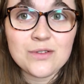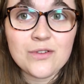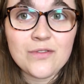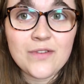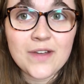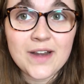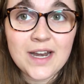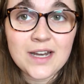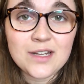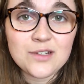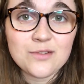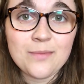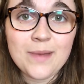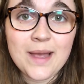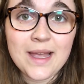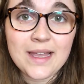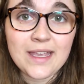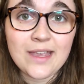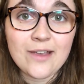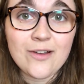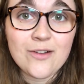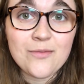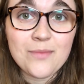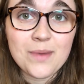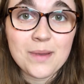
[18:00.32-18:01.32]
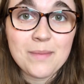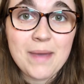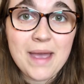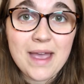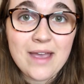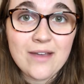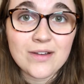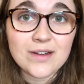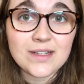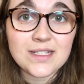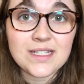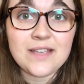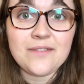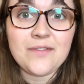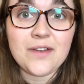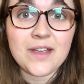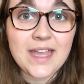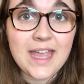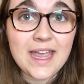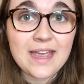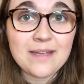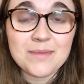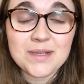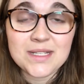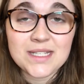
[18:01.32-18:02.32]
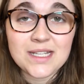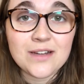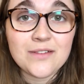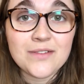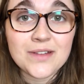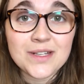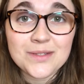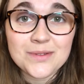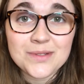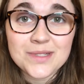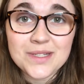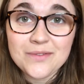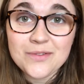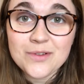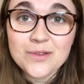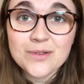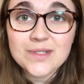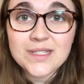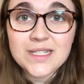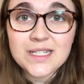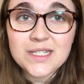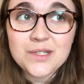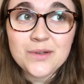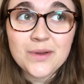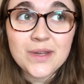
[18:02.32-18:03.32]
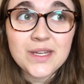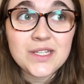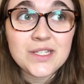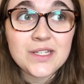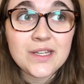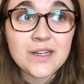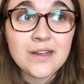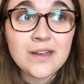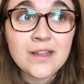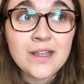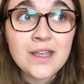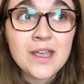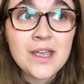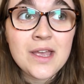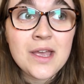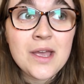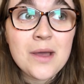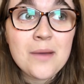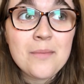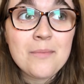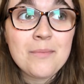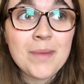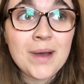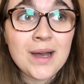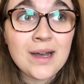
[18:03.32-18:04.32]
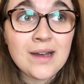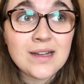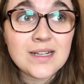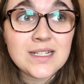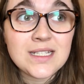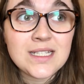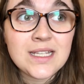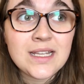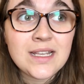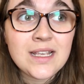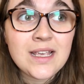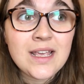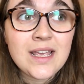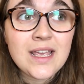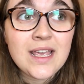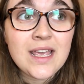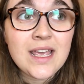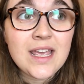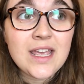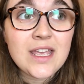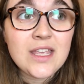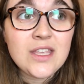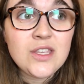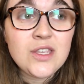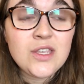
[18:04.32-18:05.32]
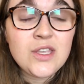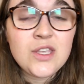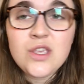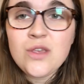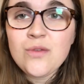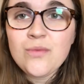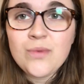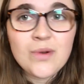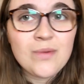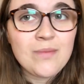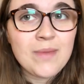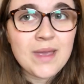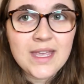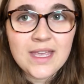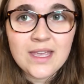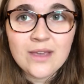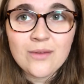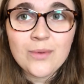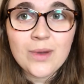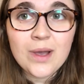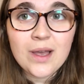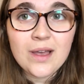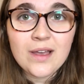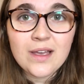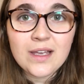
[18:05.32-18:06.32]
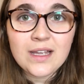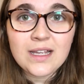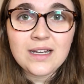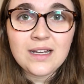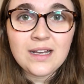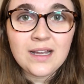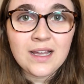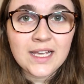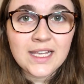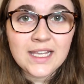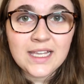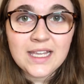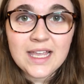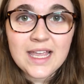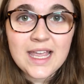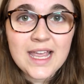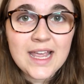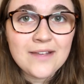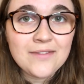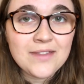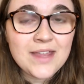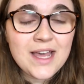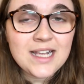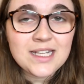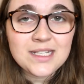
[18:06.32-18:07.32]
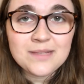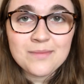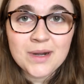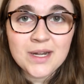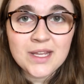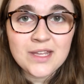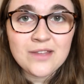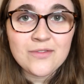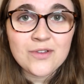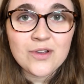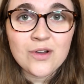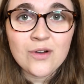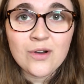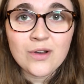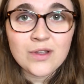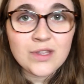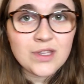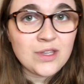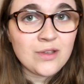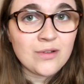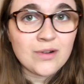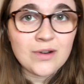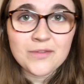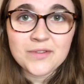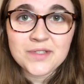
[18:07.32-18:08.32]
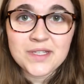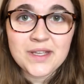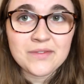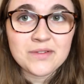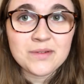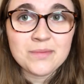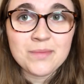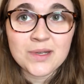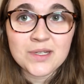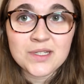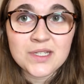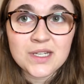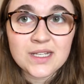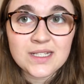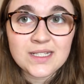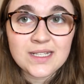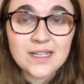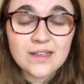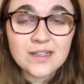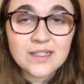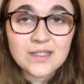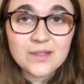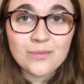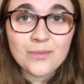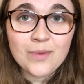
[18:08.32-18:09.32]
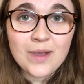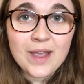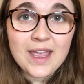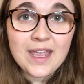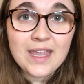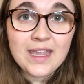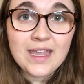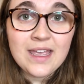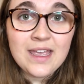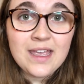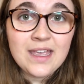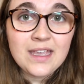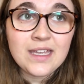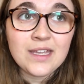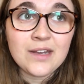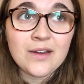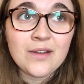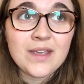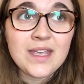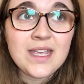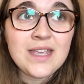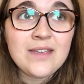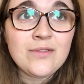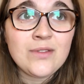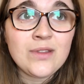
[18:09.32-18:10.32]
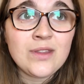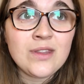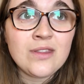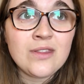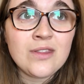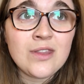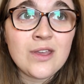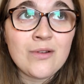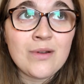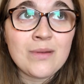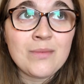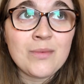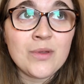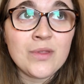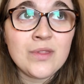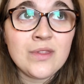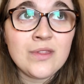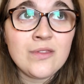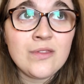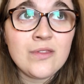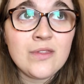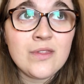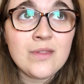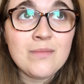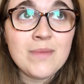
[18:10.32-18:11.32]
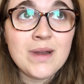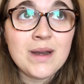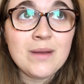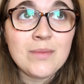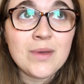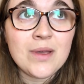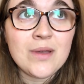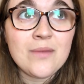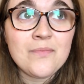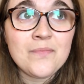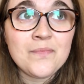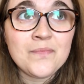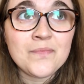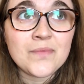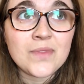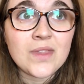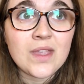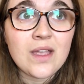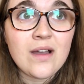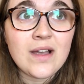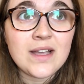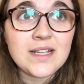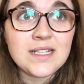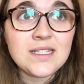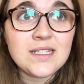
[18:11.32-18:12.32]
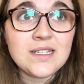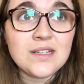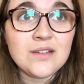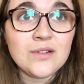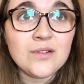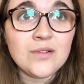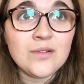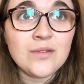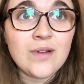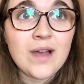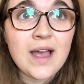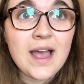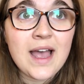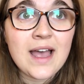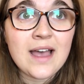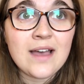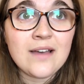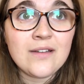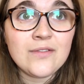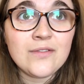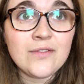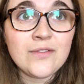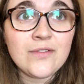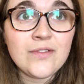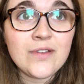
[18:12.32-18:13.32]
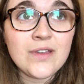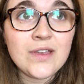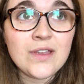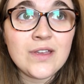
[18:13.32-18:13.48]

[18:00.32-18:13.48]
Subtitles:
of financial backing of my parents if I get myself into a difficult situation, but you will make it work. Like if that's the money you've got, you'll obviously have to budget a certain way. You know, even though I'm on the minimum, I still have